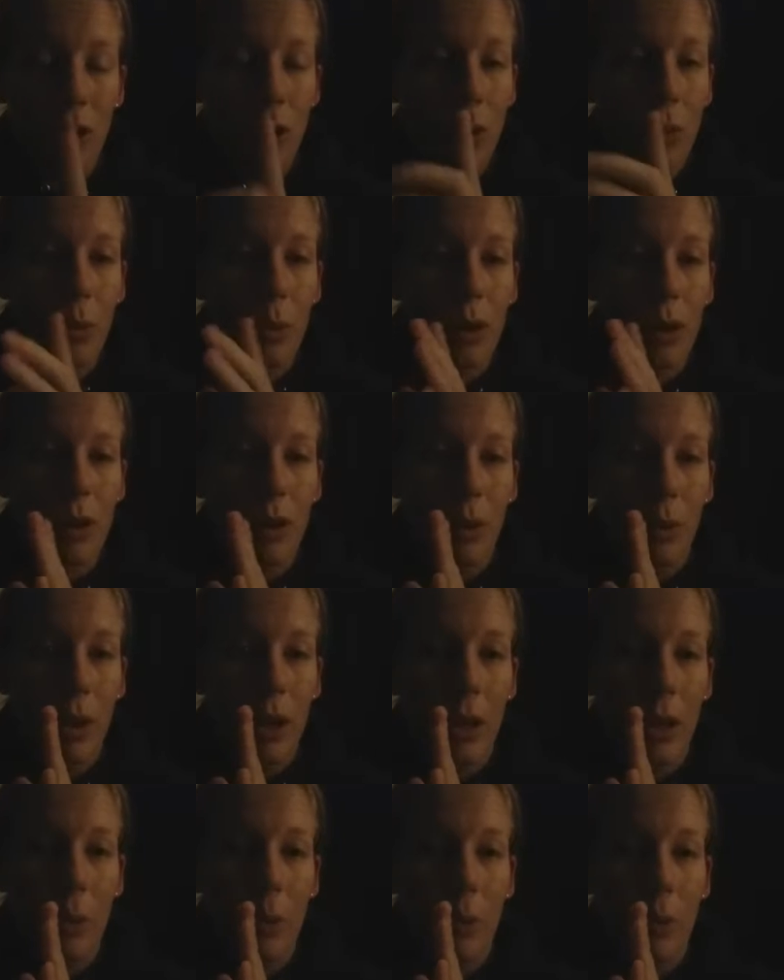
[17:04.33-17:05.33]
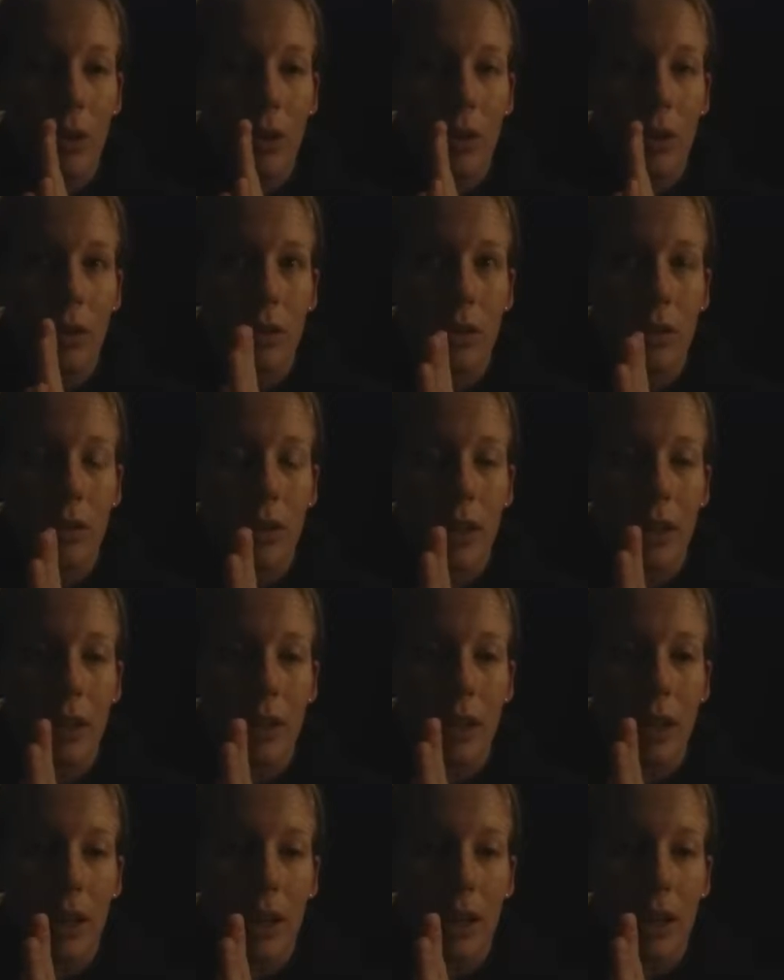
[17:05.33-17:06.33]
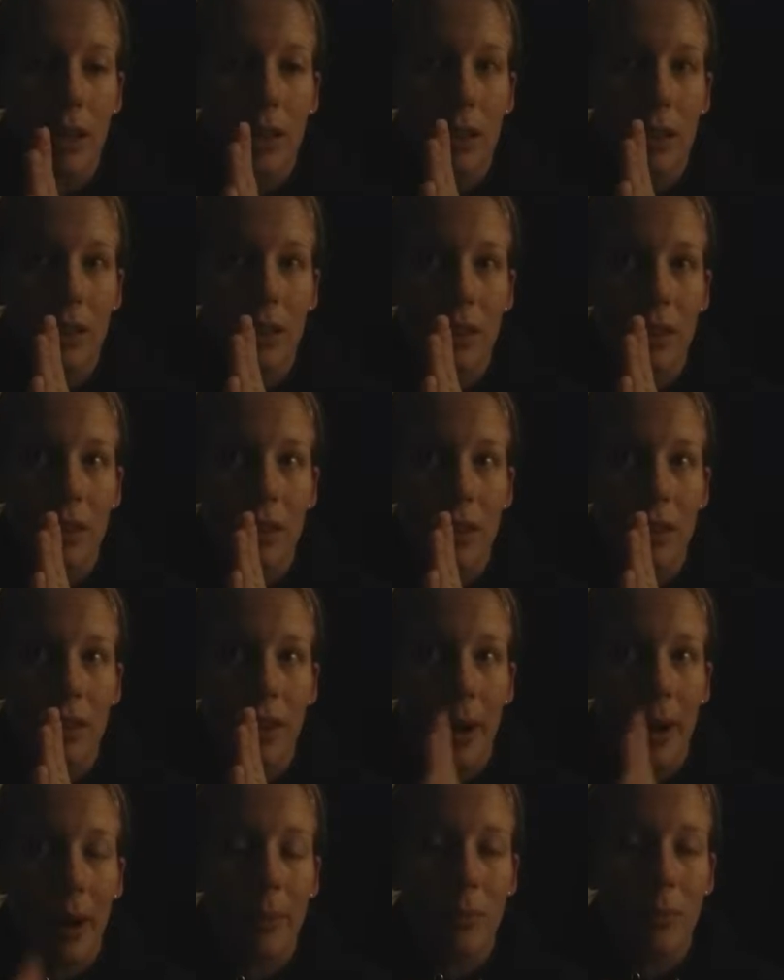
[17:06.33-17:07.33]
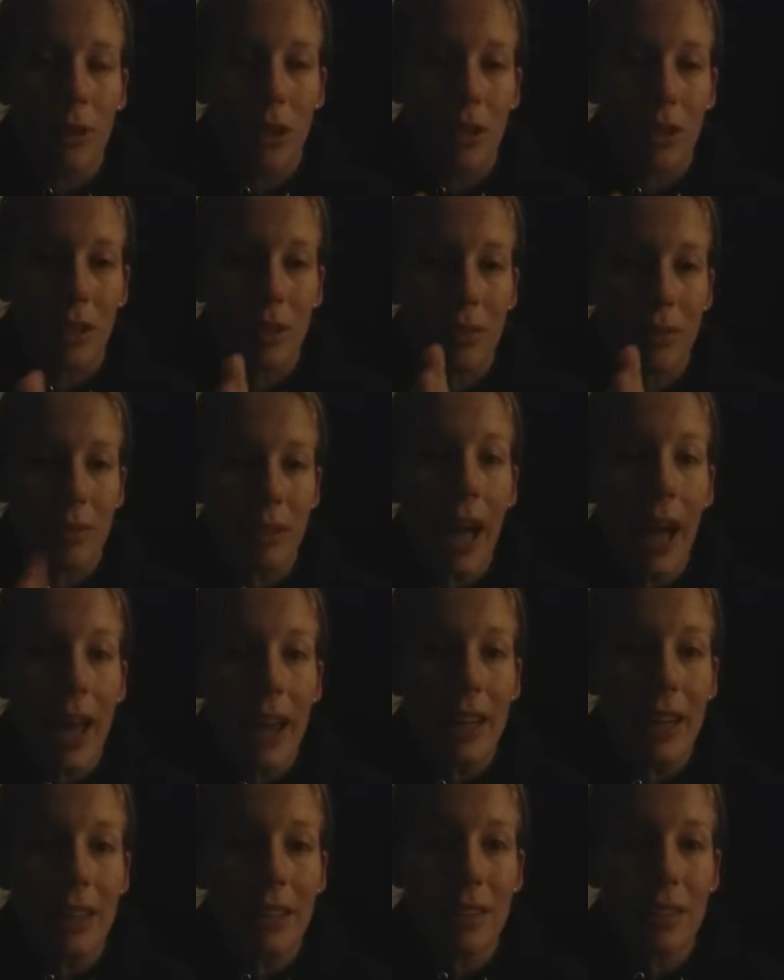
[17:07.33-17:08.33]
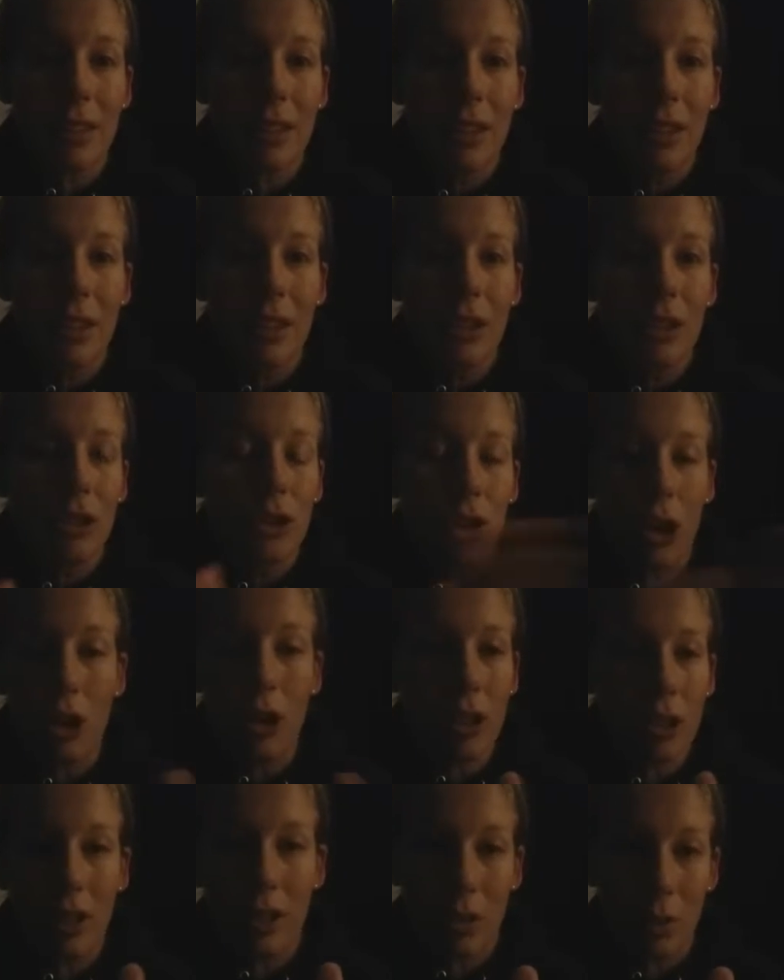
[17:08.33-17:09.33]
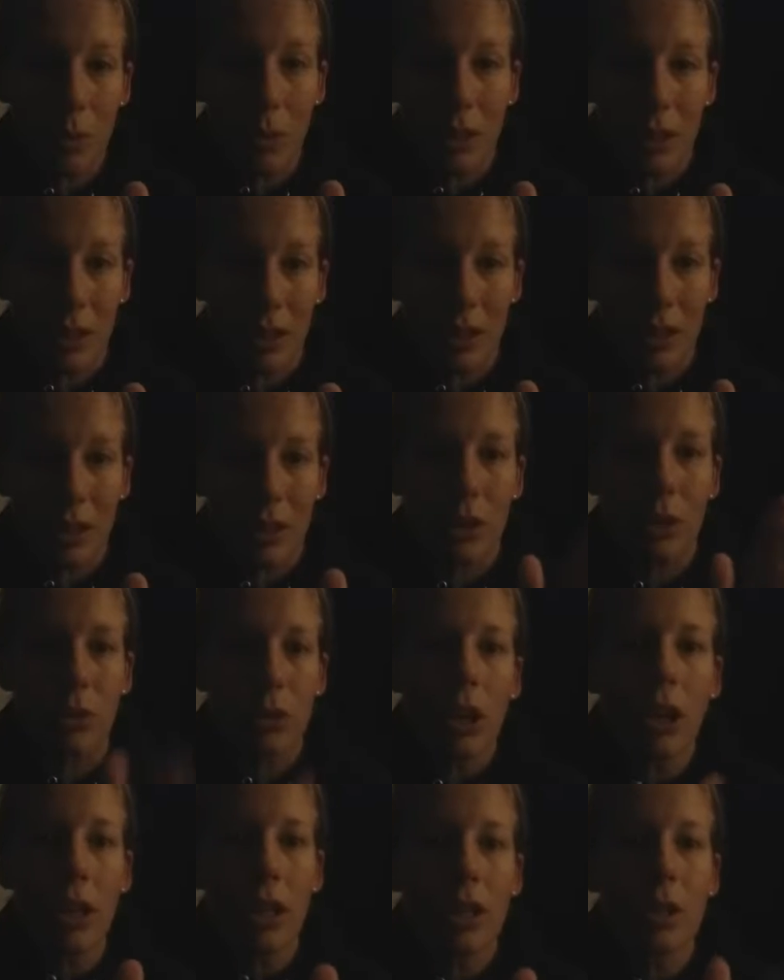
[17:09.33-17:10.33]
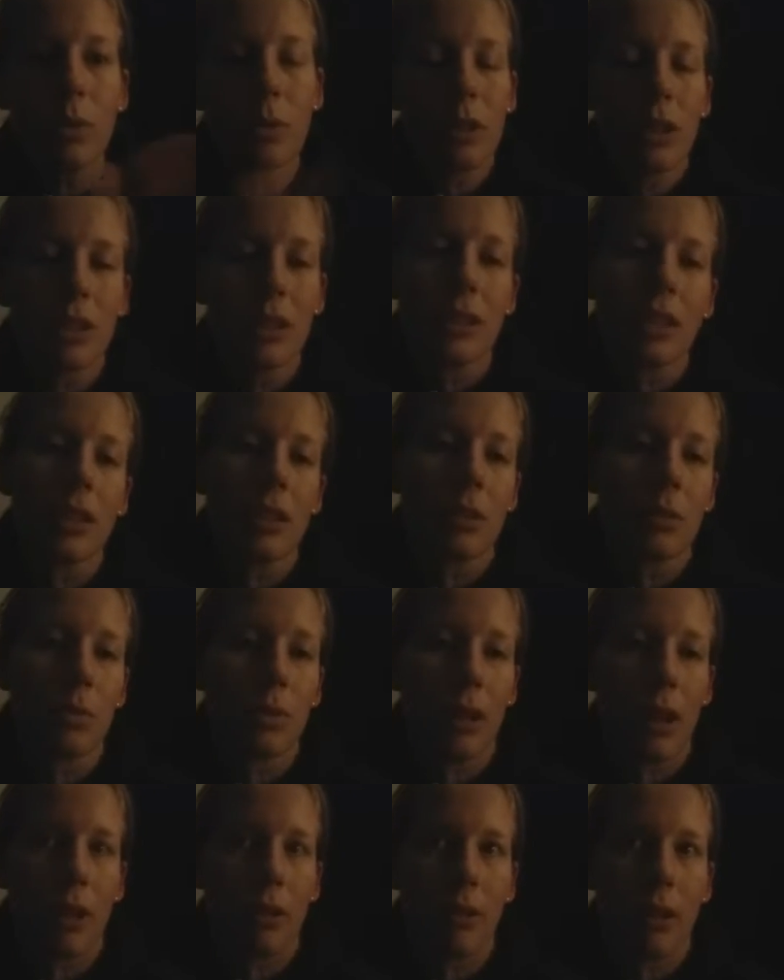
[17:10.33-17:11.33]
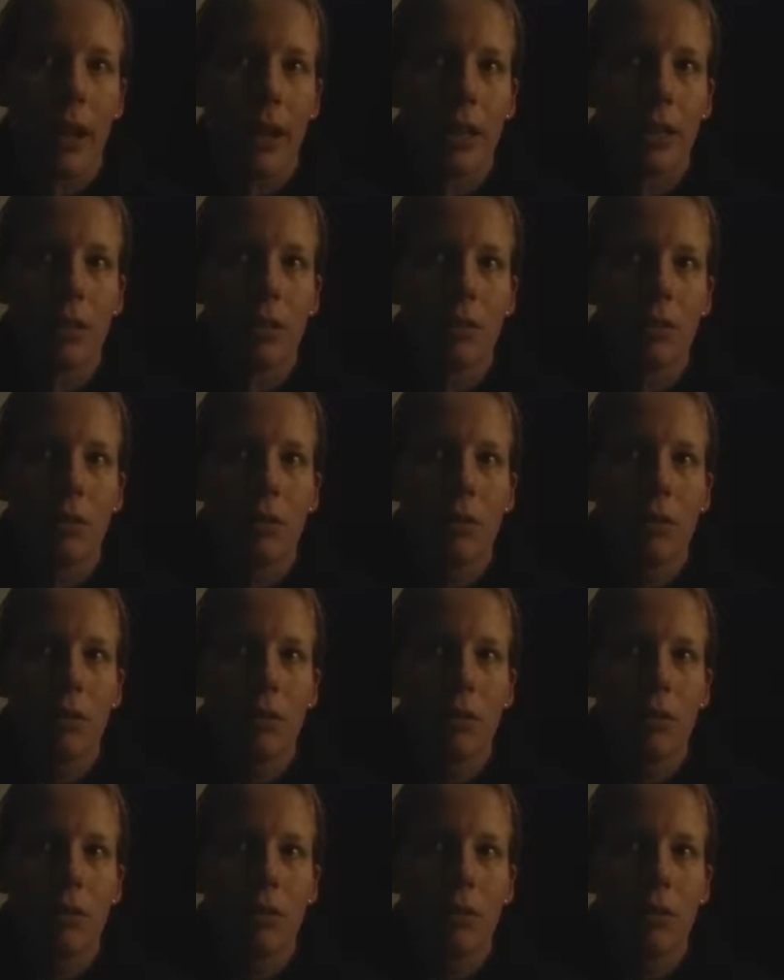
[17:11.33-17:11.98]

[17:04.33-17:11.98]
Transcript: you took away the word and like the object of light, darkness wouldn't exist. So darkness wouldn't exist without light.